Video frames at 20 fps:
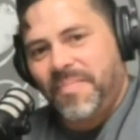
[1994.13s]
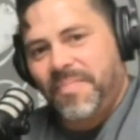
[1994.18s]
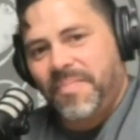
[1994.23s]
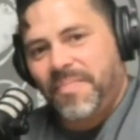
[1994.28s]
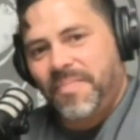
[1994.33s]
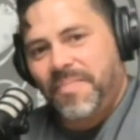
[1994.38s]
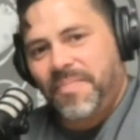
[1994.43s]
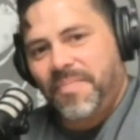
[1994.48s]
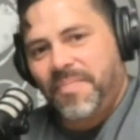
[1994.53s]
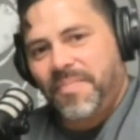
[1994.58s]

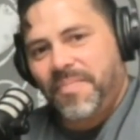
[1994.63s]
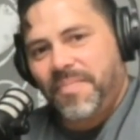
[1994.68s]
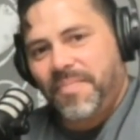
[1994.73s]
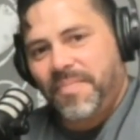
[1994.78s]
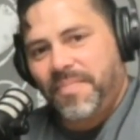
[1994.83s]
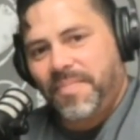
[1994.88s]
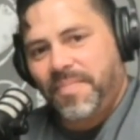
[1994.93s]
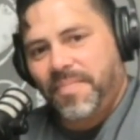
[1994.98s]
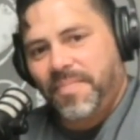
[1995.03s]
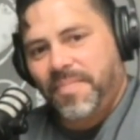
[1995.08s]

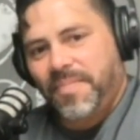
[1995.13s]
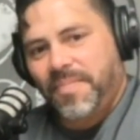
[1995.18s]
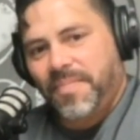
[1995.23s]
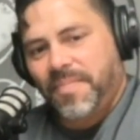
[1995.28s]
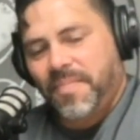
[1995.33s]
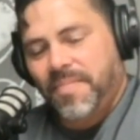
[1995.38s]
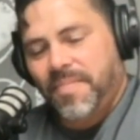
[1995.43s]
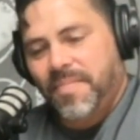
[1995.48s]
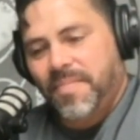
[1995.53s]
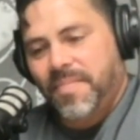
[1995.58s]

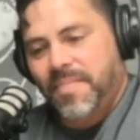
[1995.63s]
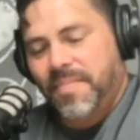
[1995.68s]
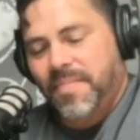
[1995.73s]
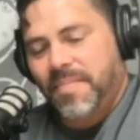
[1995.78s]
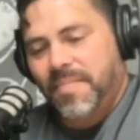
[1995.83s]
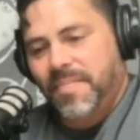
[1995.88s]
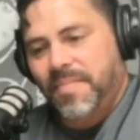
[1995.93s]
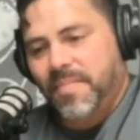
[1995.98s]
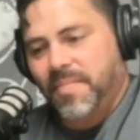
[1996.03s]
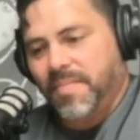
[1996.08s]

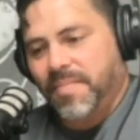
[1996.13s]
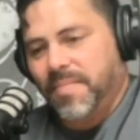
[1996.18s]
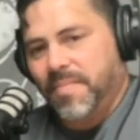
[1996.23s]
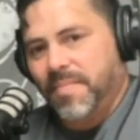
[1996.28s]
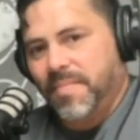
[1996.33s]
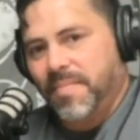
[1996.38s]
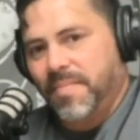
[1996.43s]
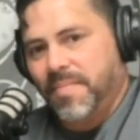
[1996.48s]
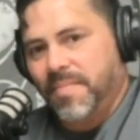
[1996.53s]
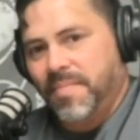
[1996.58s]

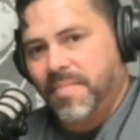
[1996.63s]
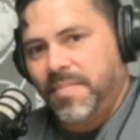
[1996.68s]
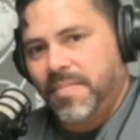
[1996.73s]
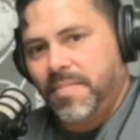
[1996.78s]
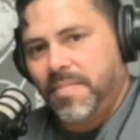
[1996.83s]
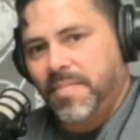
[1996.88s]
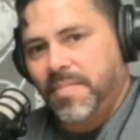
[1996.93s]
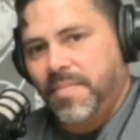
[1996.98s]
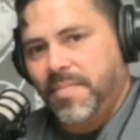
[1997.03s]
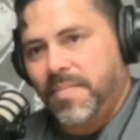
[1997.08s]

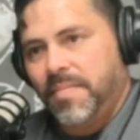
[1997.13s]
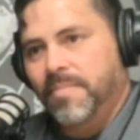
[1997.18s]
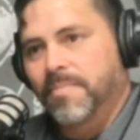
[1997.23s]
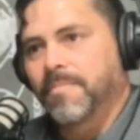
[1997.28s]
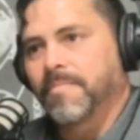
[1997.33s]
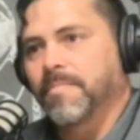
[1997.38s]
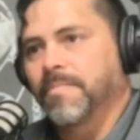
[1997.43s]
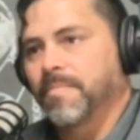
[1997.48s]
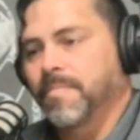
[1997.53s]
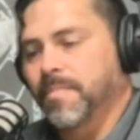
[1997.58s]

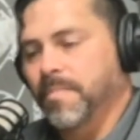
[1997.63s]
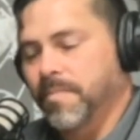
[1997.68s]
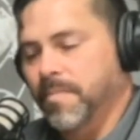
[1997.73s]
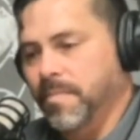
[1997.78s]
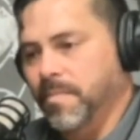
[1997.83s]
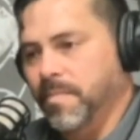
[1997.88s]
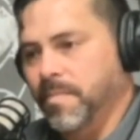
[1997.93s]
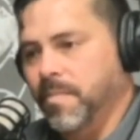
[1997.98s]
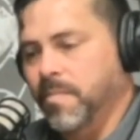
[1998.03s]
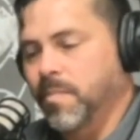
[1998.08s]

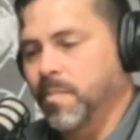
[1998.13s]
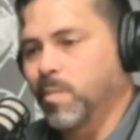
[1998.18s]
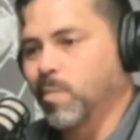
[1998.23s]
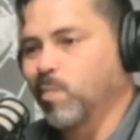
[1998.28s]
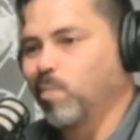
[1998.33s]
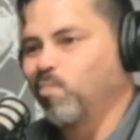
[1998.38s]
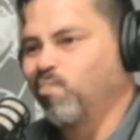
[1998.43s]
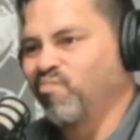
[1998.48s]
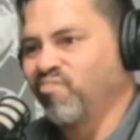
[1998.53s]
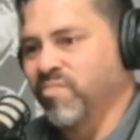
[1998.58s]

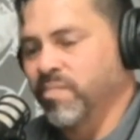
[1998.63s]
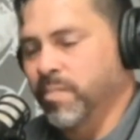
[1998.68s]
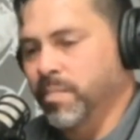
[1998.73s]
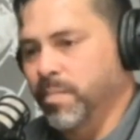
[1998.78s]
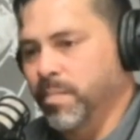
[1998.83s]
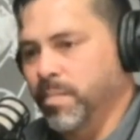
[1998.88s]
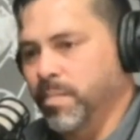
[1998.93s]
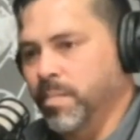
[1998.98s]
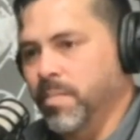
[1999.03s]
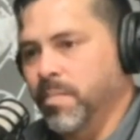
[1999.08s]

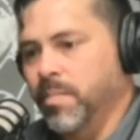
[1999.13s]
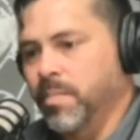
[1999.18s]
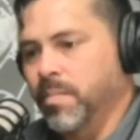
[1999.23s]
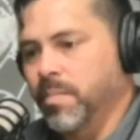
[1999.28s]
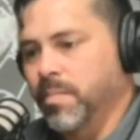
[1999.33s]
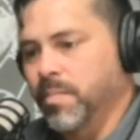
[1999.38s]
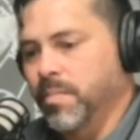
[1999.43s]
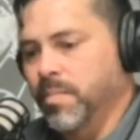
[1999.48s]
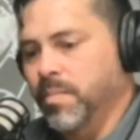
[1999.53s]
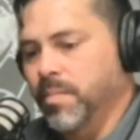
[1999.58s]

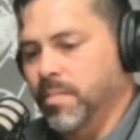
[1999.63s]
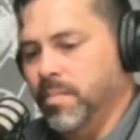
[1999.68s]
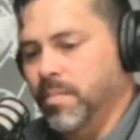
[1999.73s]
(silent)